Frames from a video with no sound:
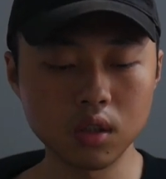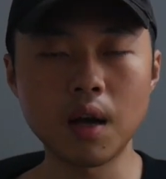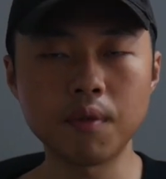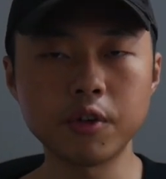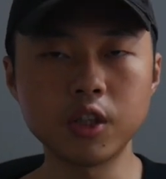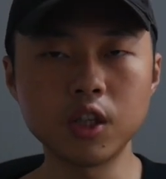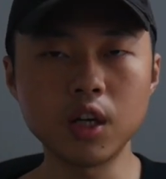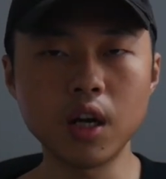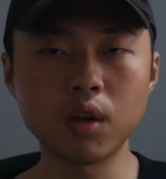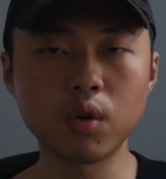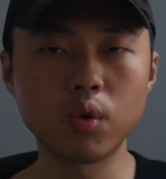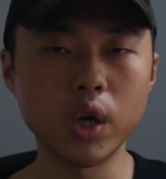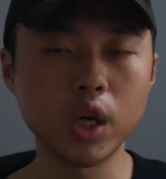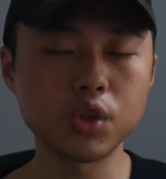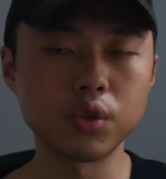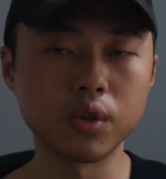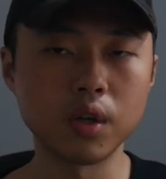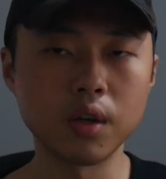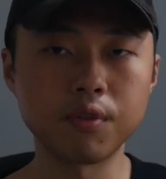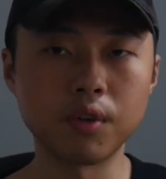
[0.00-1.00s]
After I
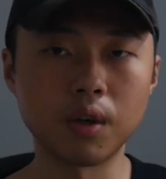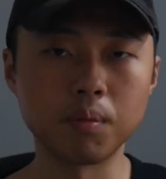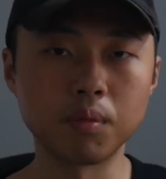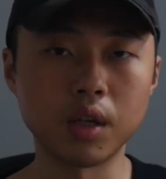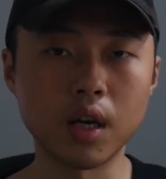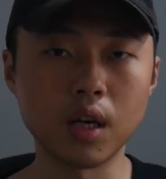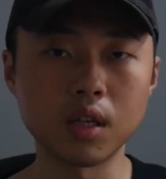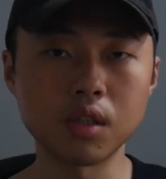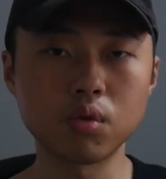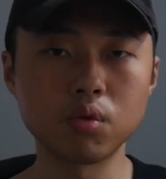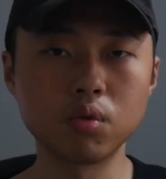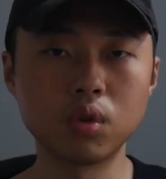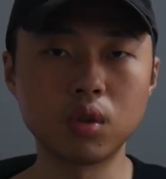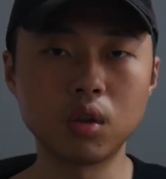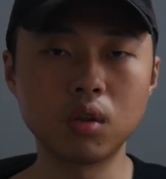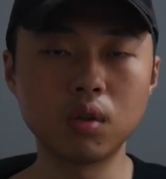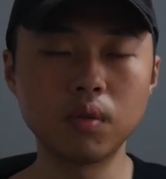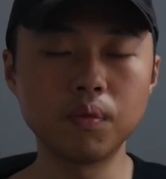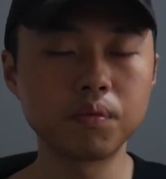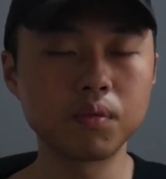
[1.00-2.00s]
graduate from that
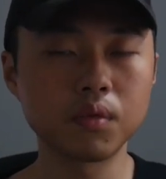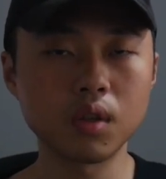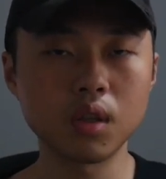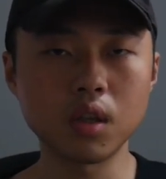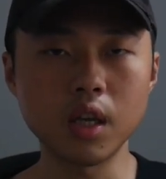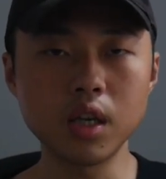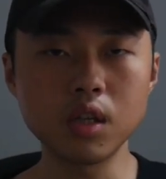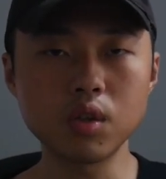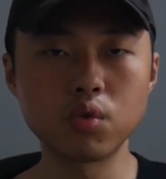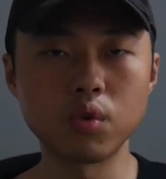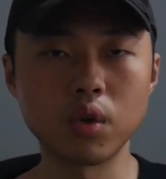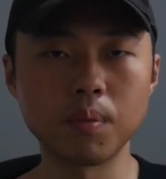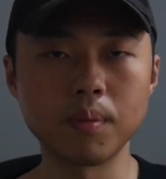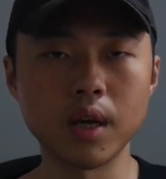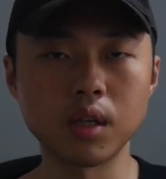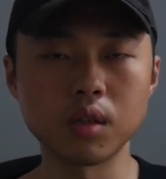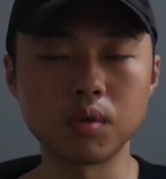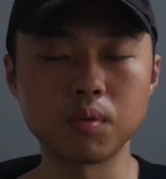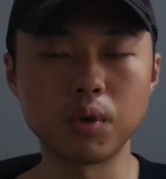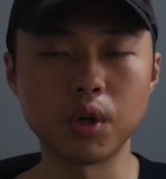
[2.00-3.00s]
school, things
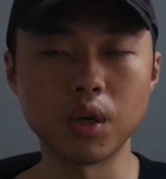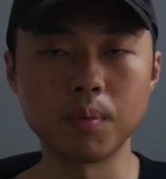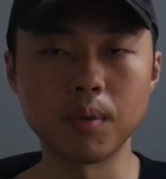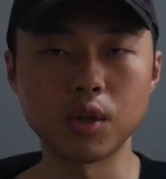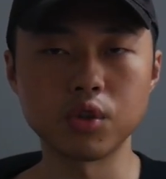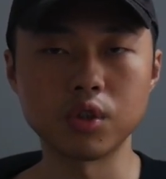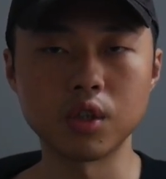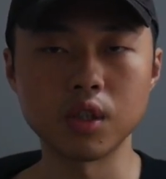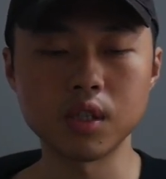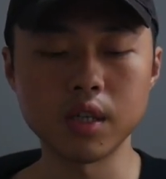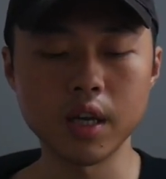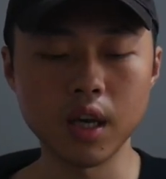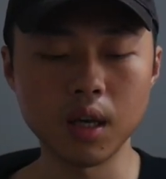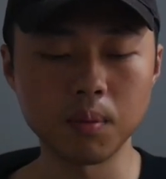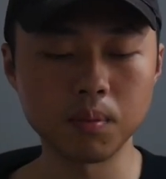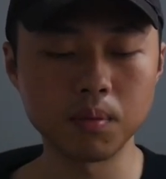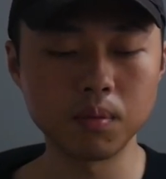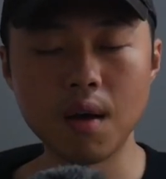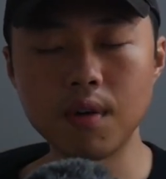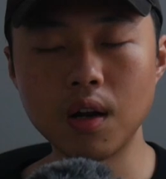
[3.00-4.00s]
remains pretty much the
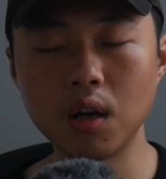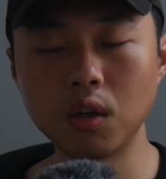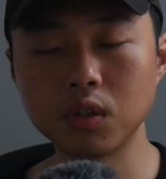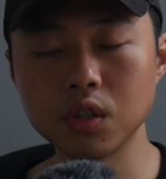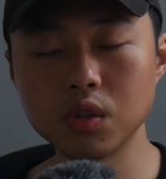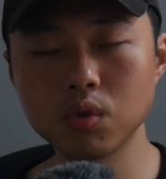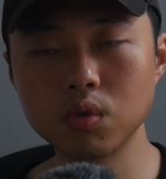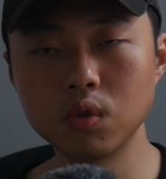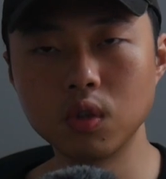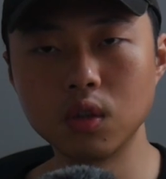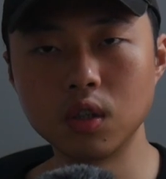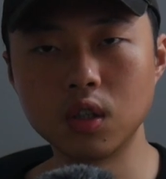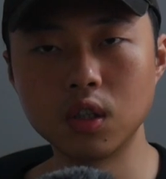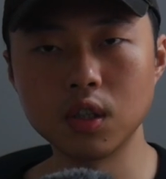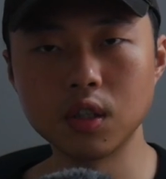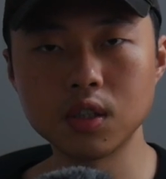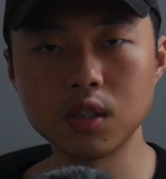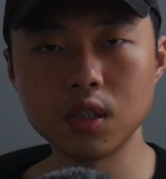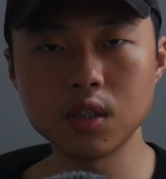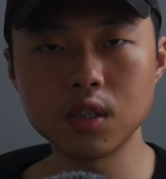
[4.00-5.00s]
same. I follow the school
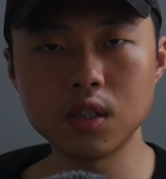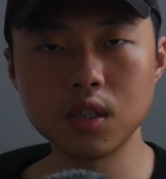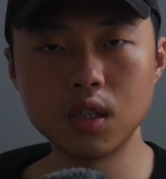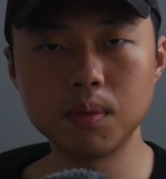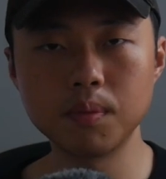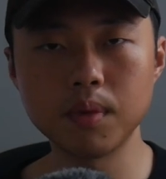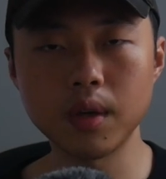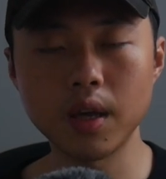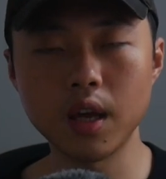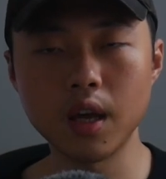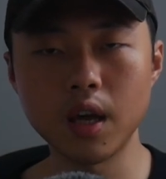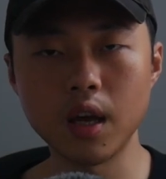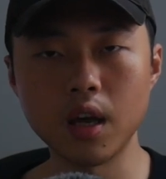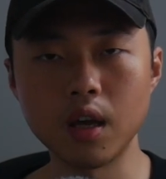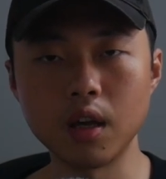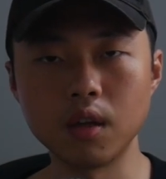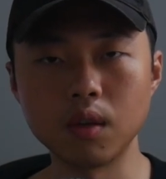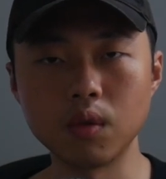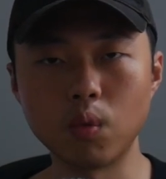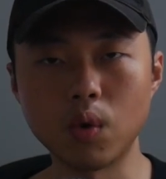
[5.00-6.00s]
learning system
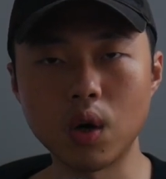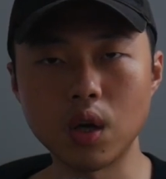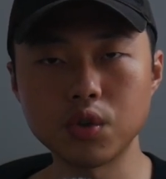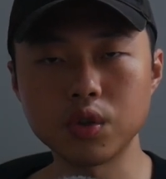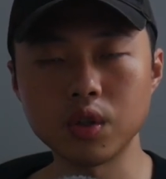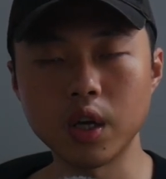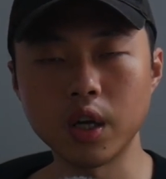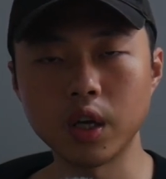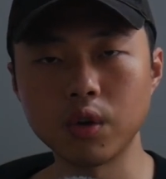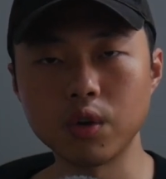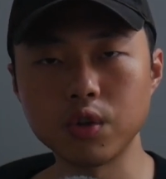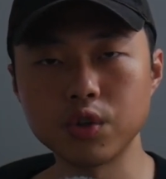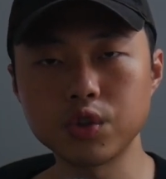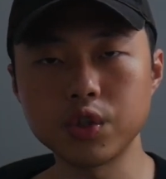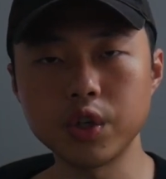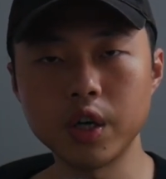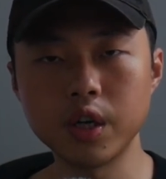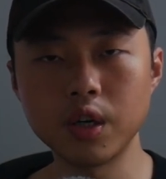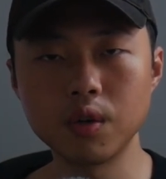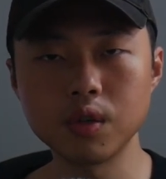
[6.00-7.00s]
and watch English
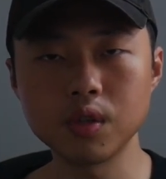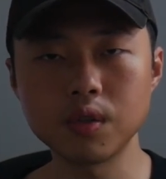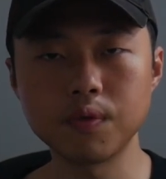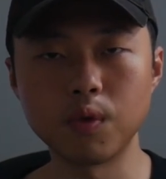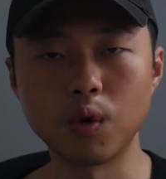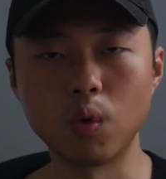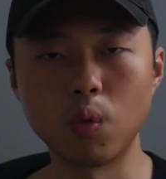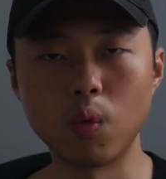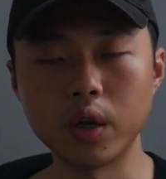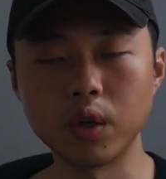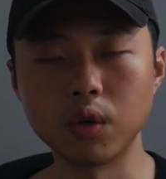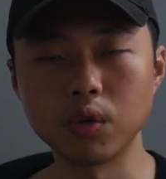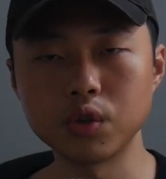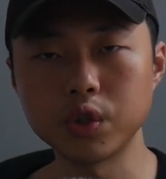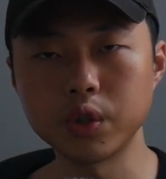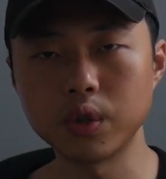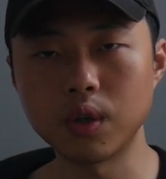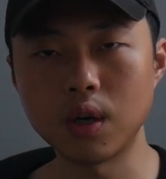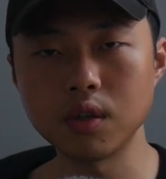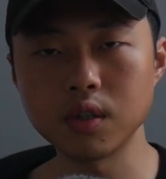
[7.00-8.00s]
channels for one or
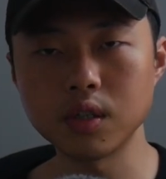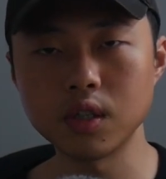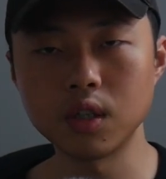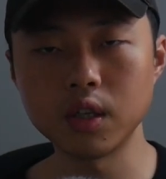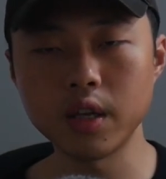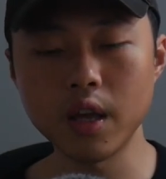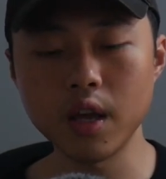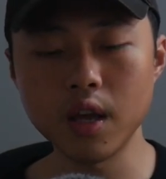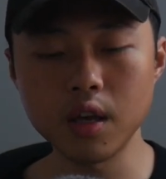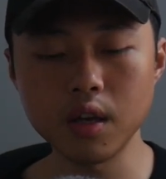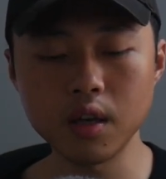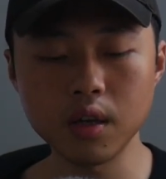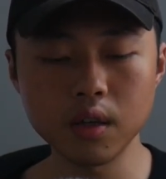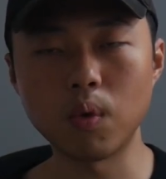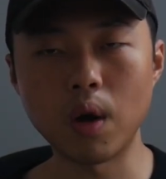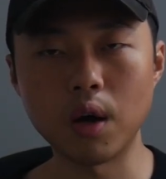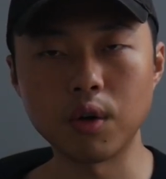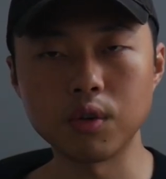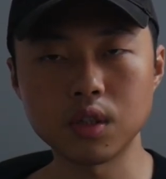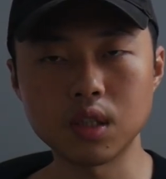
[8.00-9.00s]
two hours a day
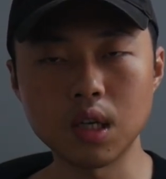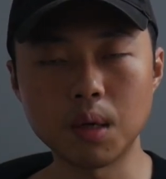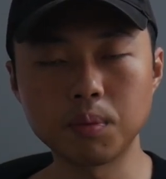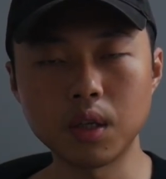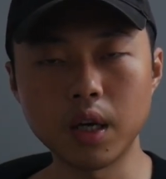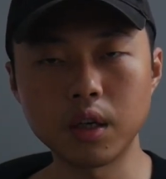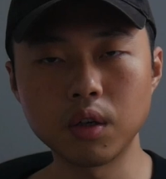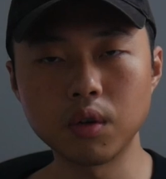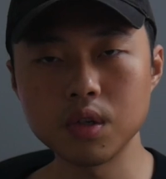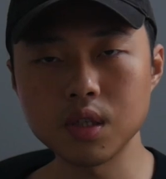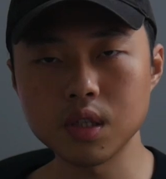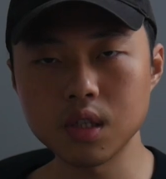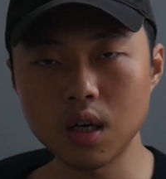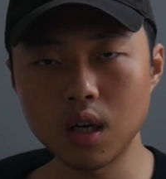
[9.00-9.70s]
while subtitle is